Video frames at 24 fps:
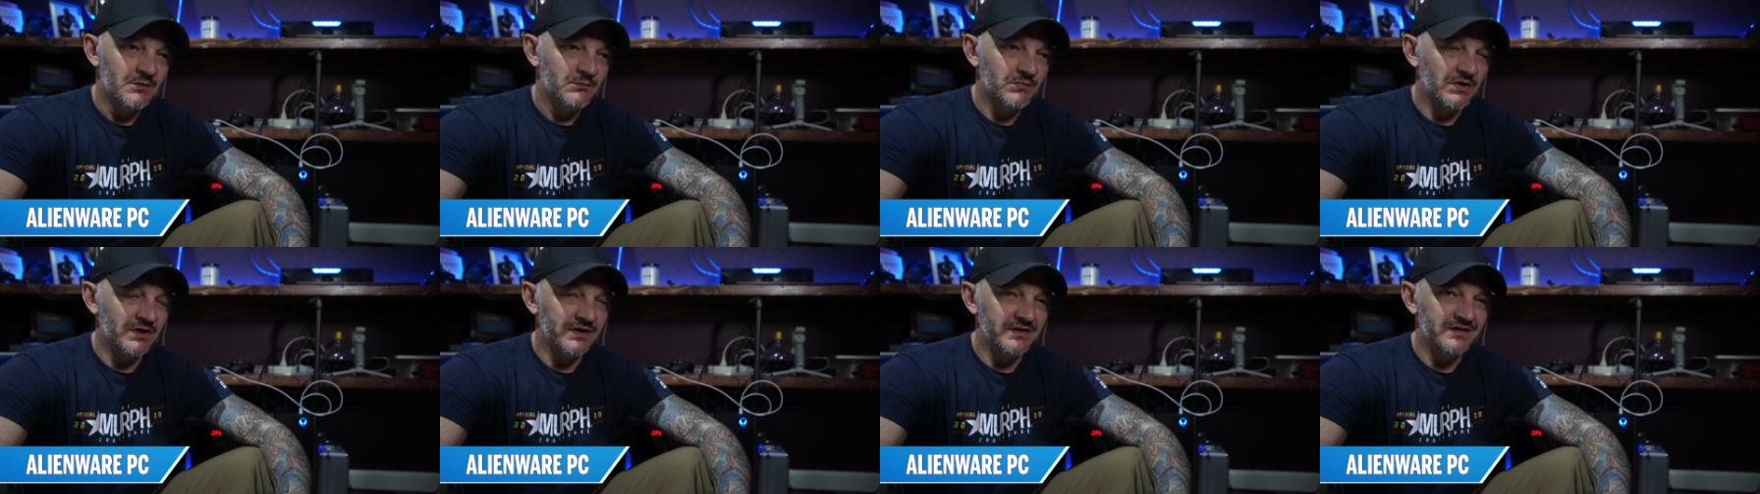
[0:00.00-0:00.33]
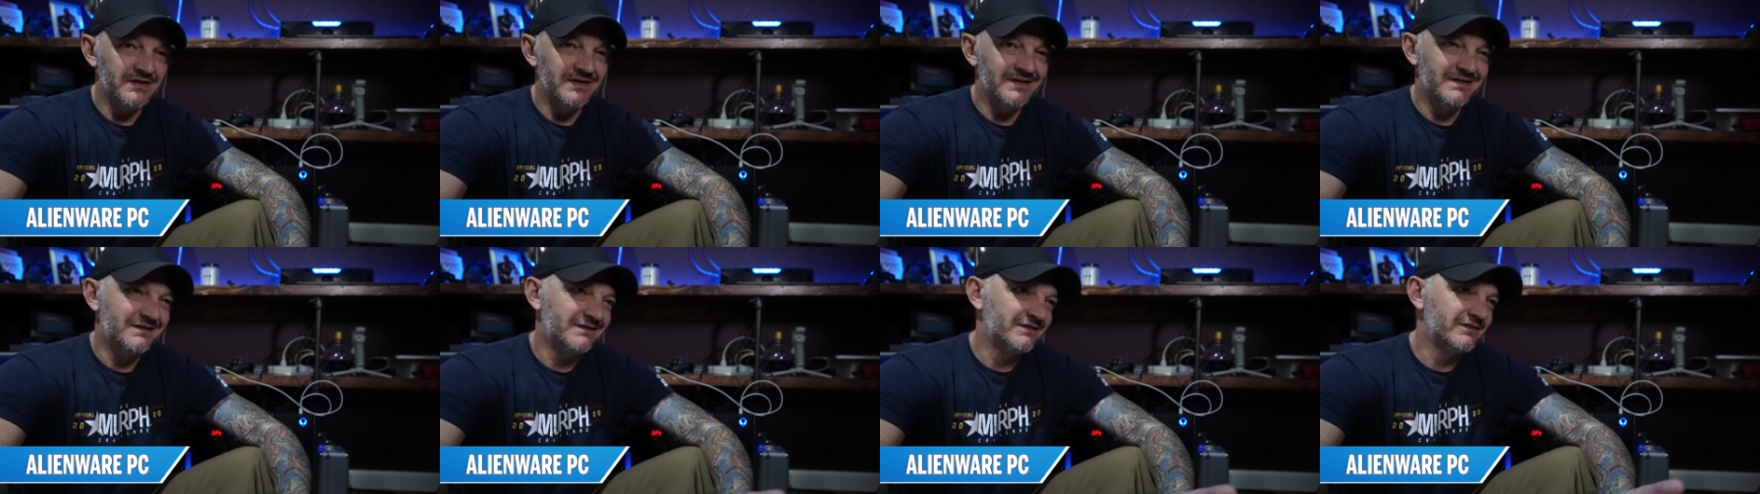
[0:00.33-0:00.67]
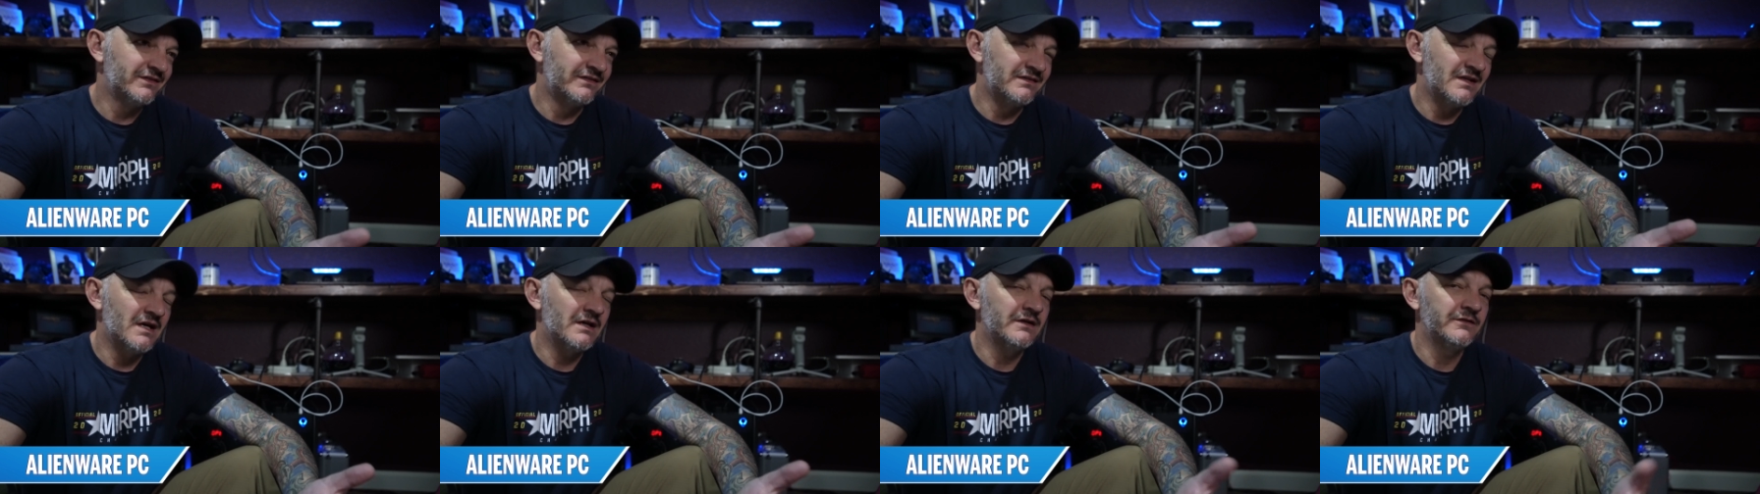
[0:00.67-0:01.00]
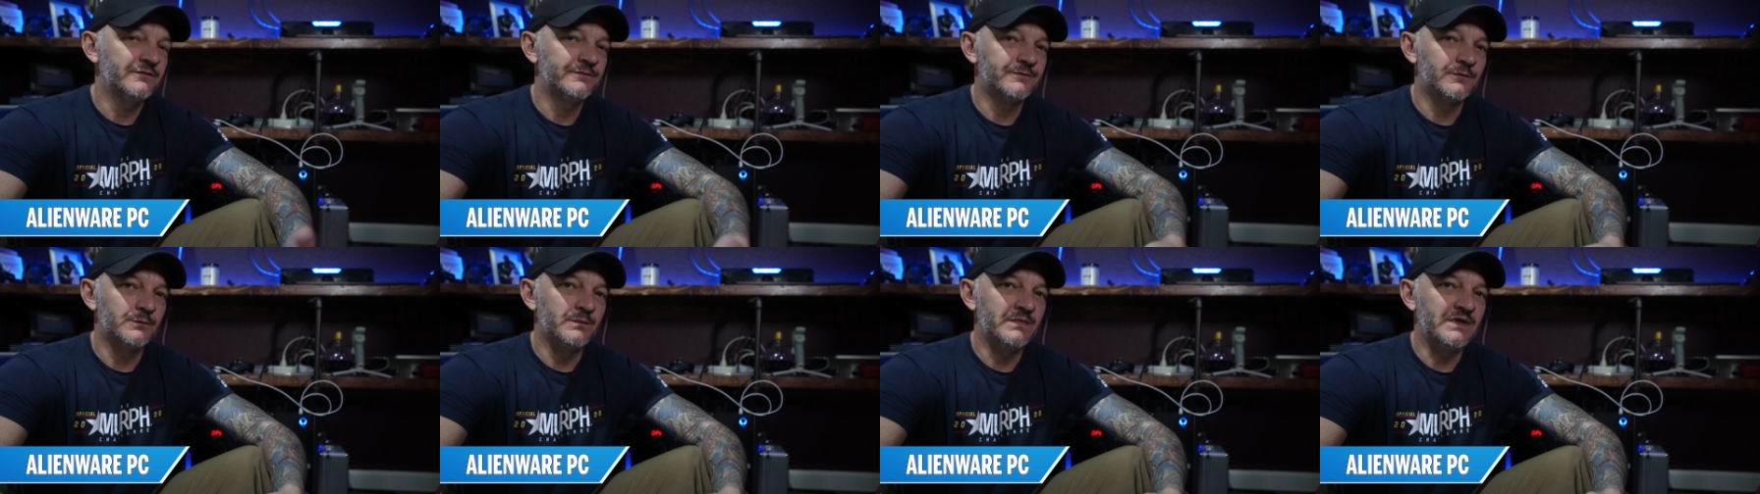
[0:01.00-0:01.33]
but it's
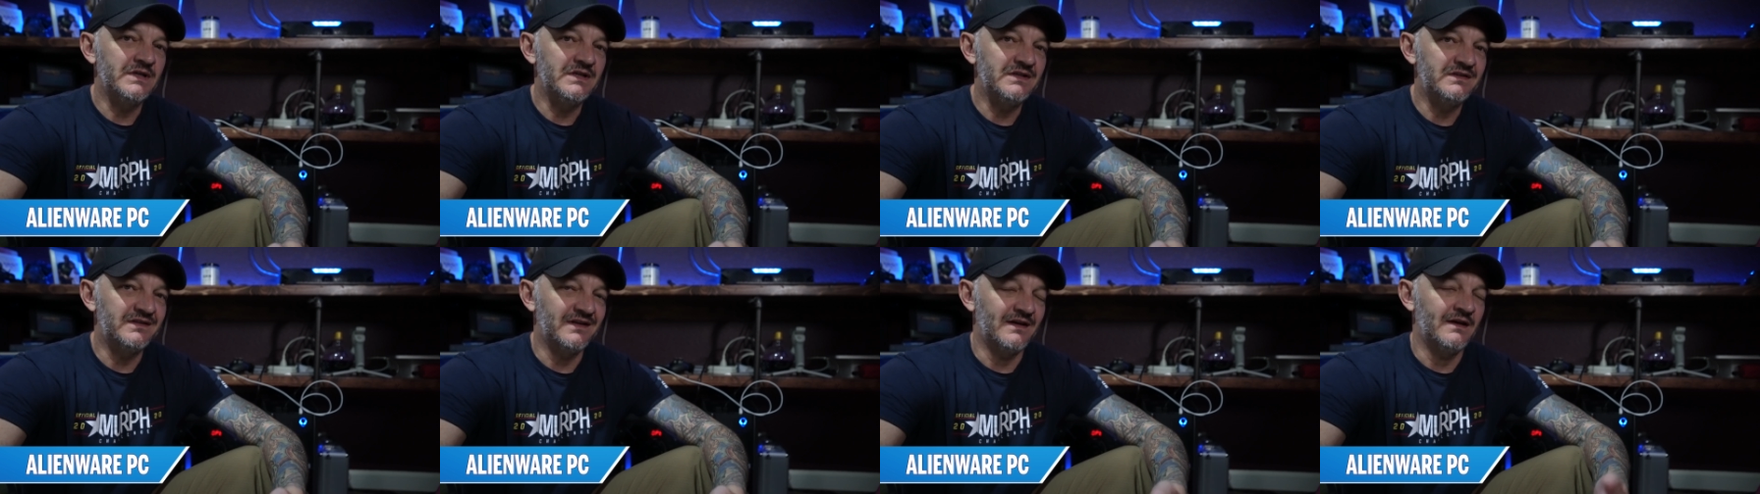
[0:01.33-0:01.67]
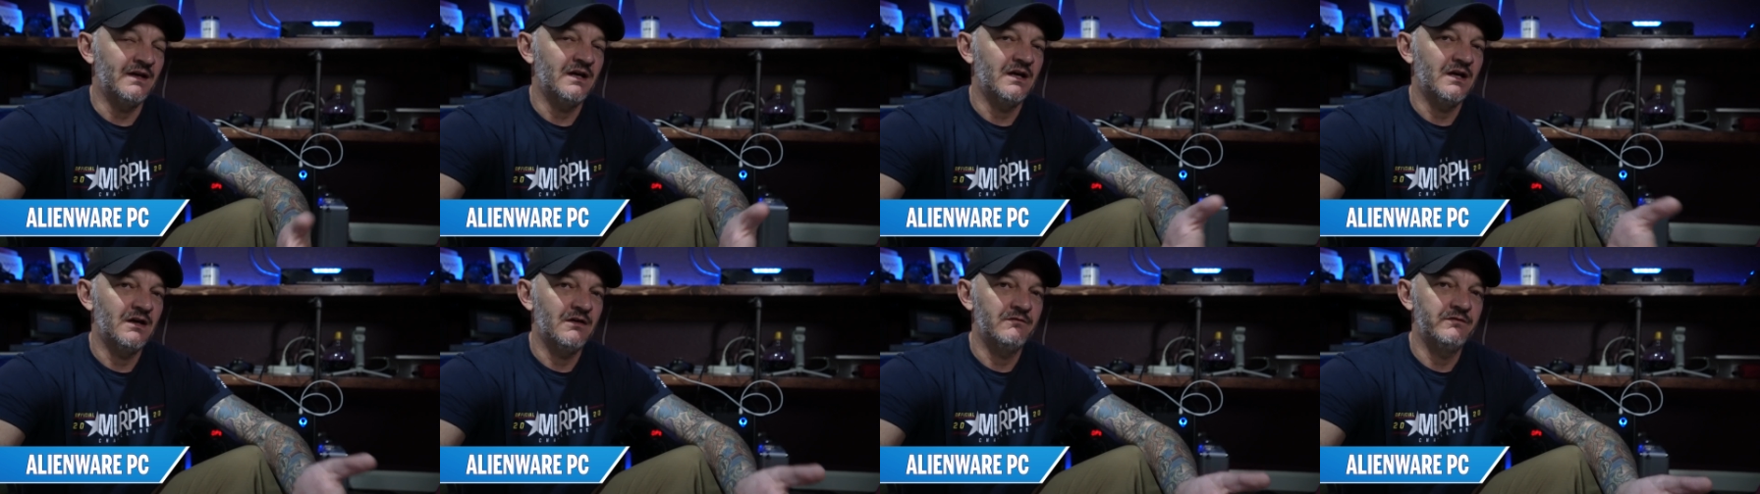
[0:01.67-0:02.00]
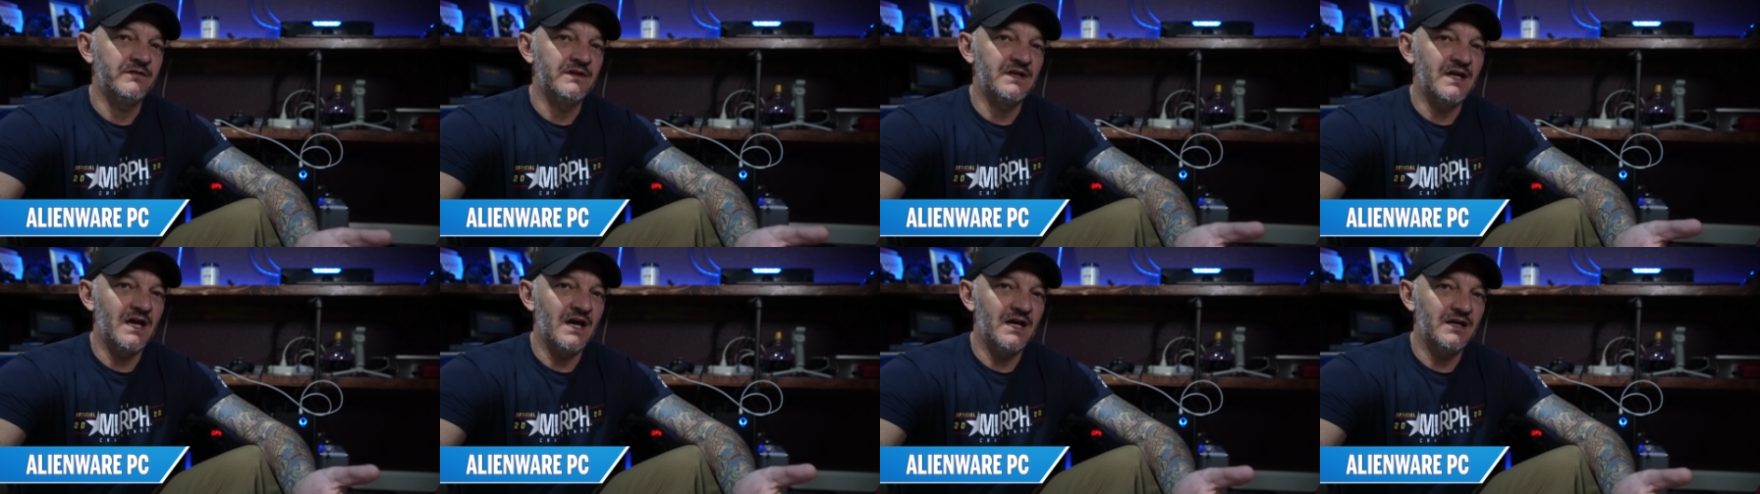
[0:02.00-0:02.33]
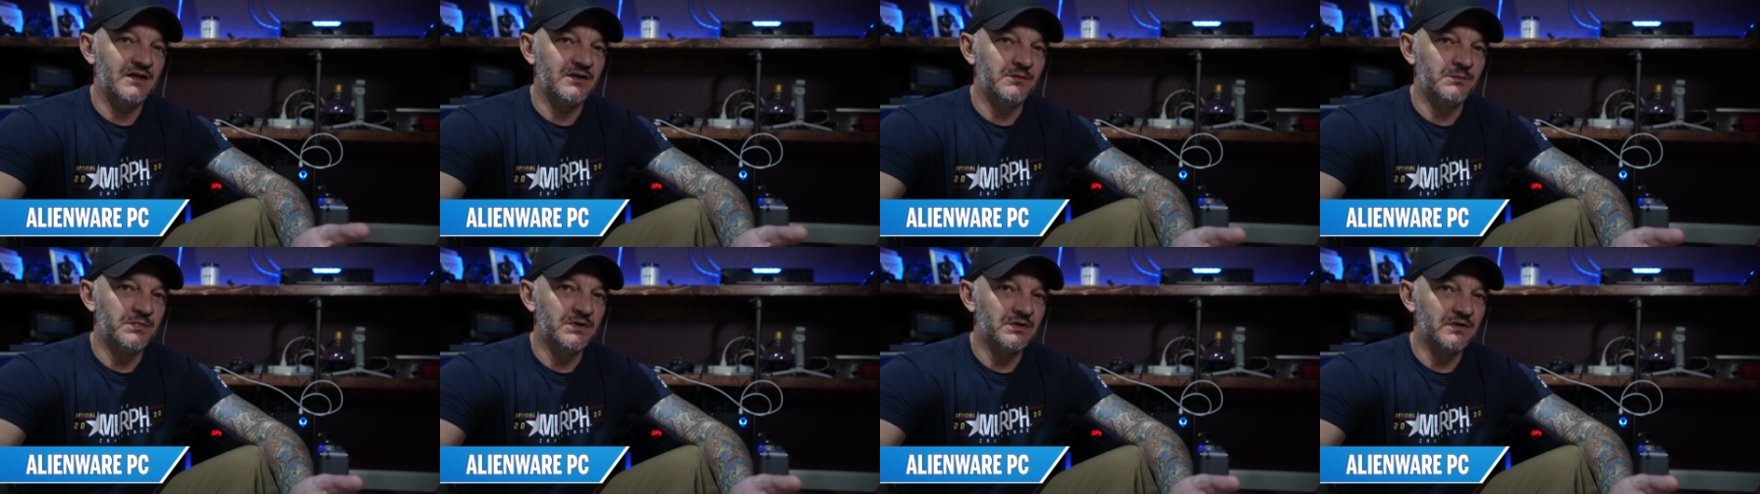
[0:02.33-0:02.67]
nice for me to have the
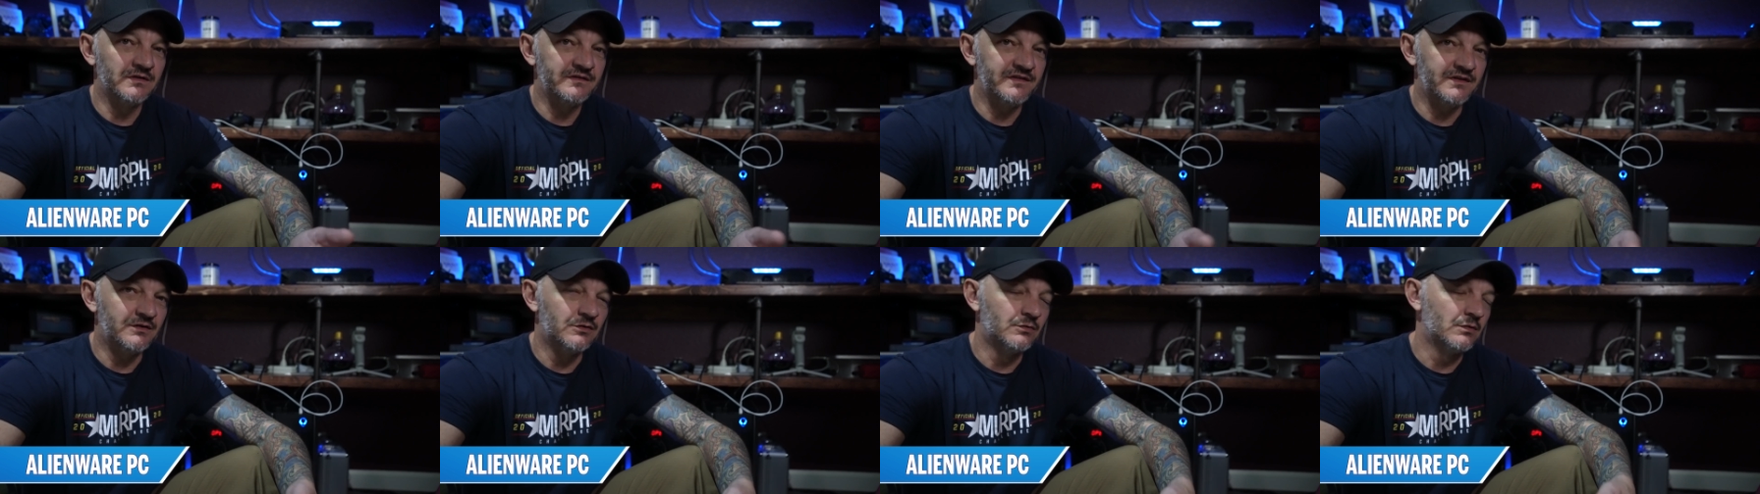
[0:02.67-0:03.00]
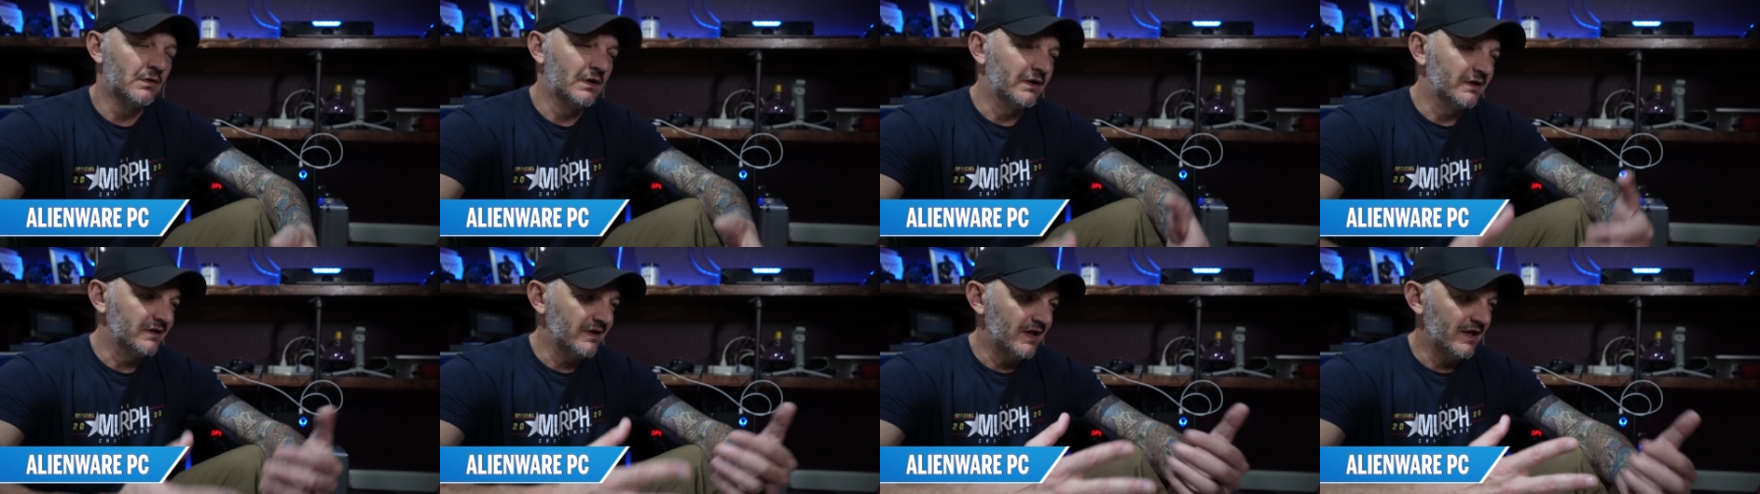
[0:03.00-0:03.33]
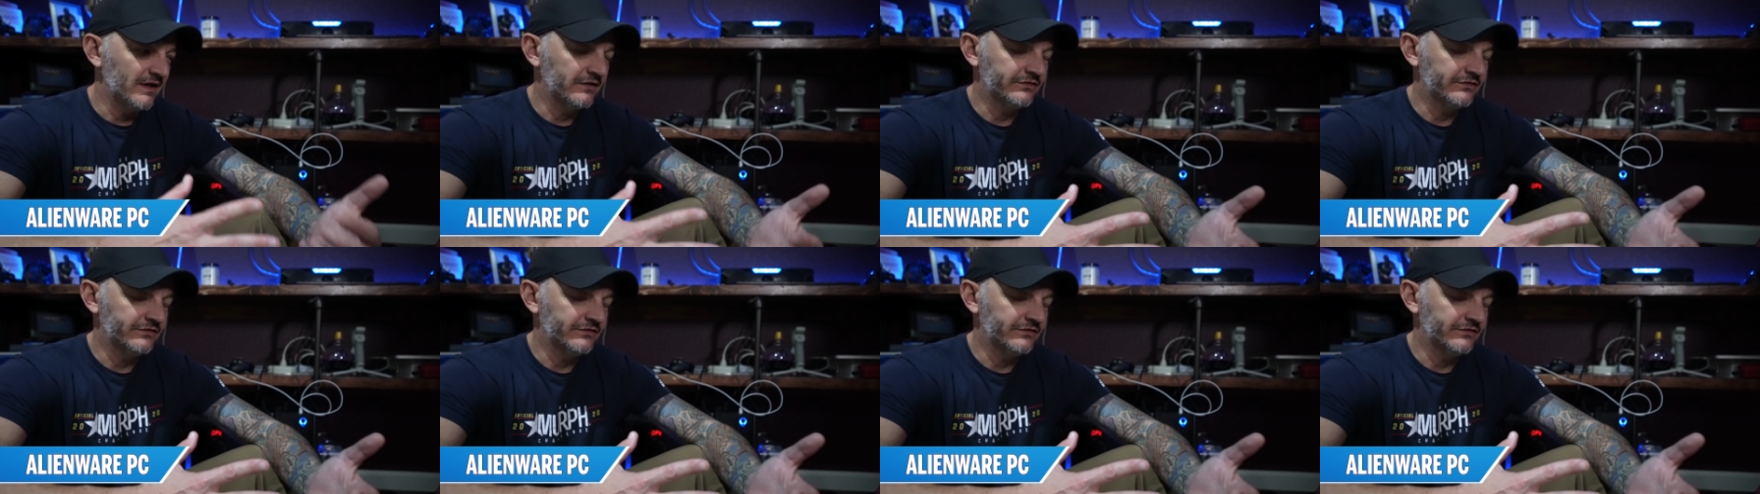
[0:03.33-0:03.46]
added ability to run an